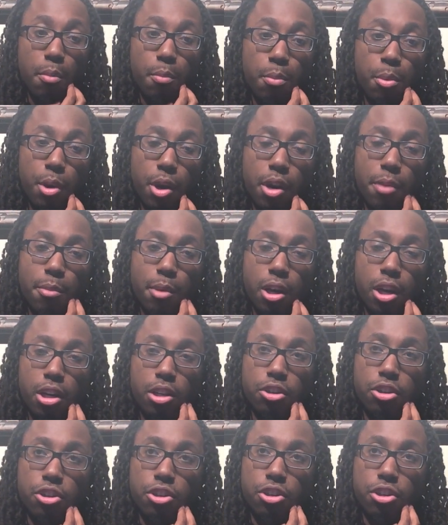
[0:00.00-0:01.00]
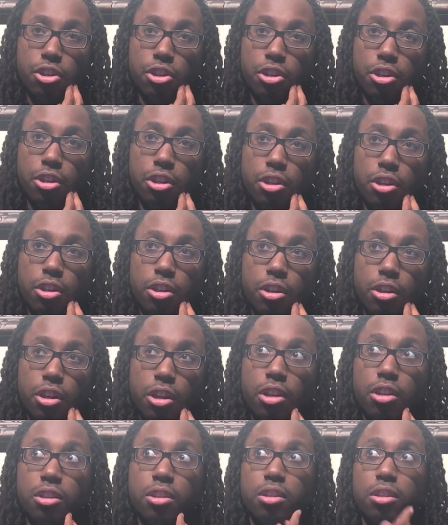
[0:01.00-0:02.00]
Pretty much,
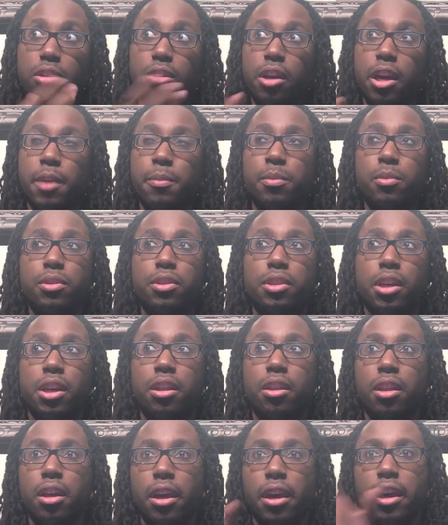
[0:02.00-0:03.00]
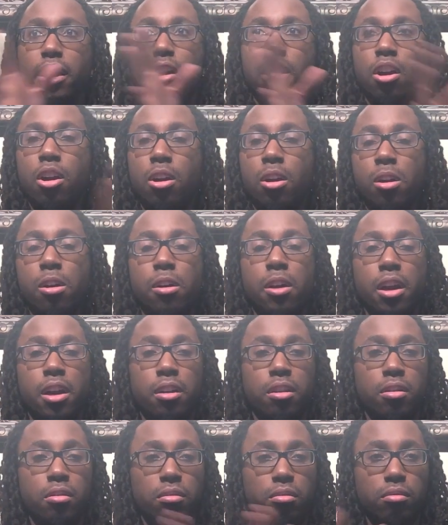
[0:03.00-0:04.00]
because April said that her
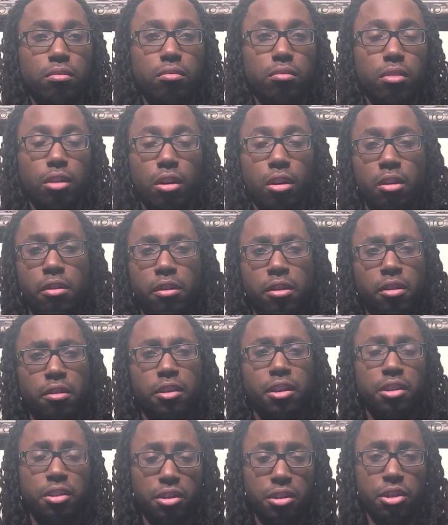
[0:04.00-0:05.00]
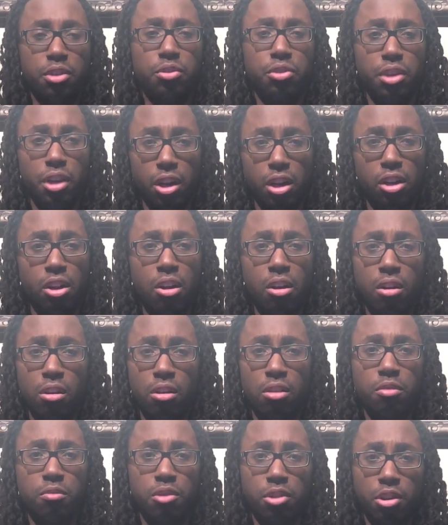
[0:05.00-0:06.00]
and her used to get
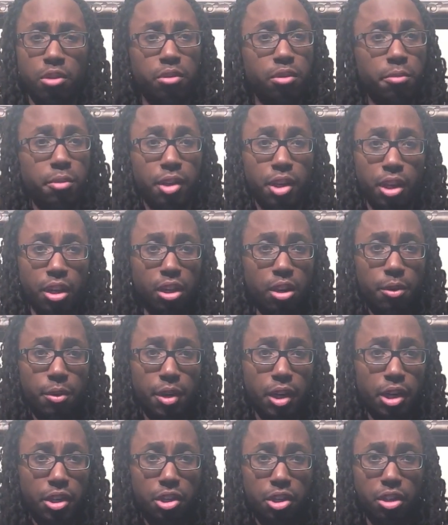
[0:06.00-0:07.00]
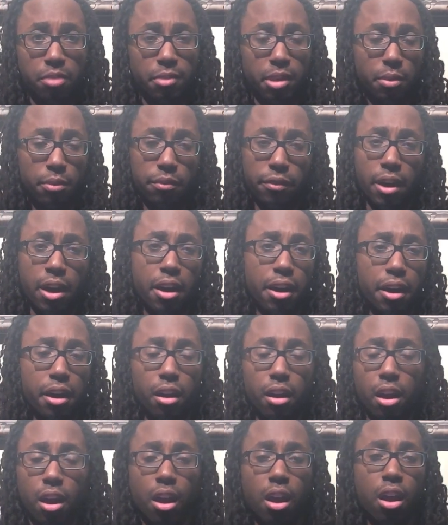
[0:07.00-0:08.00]
along, you know, at the beginning of the relationship, they were fine.
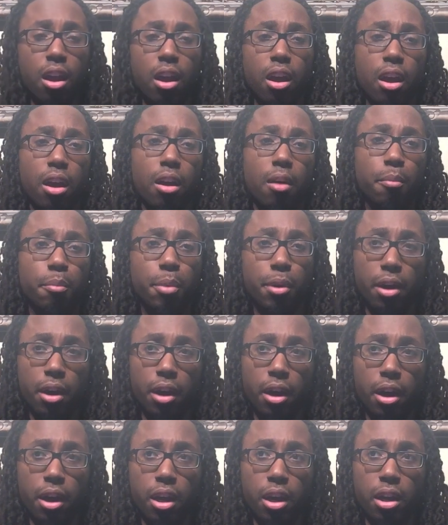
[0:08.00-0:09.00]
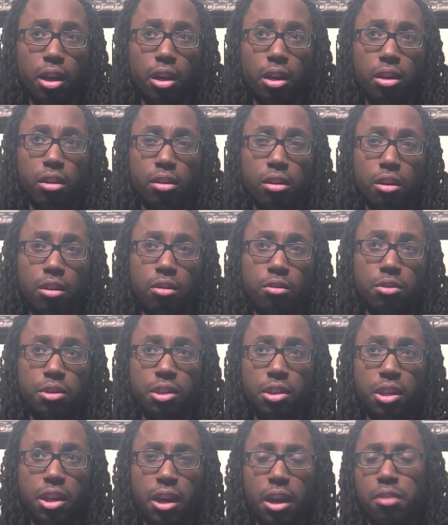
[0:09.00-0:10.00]
But, you know,
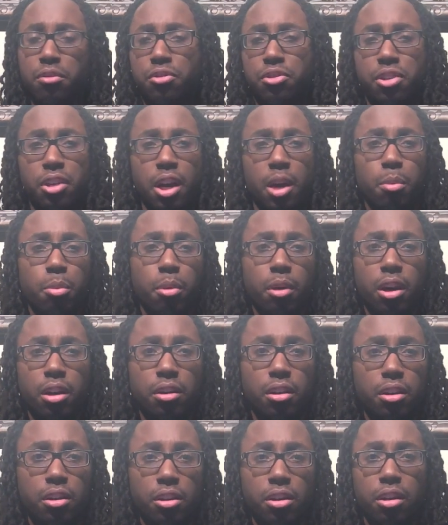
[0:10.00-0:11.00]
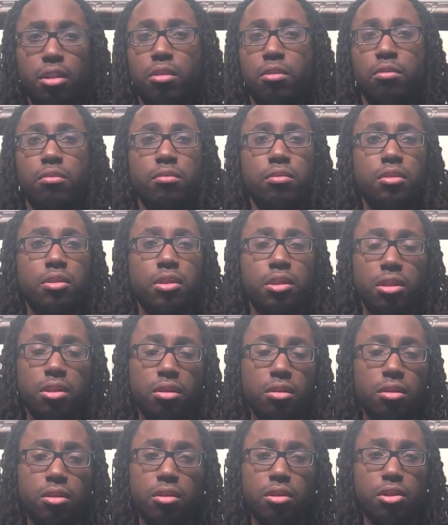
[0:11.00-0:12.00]
she said after she got pregnant, you know,
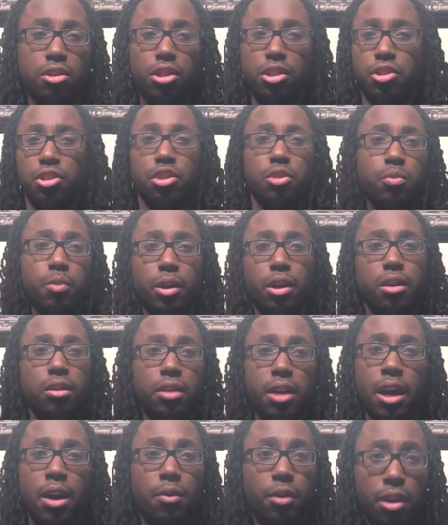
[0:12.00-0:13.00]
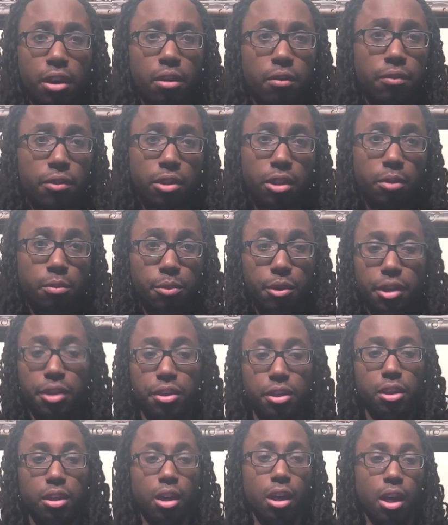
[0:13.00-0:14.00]
shit just went downhill for some
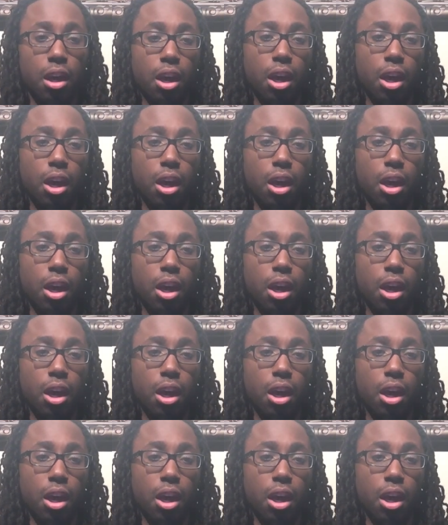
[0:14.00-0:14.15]
reason.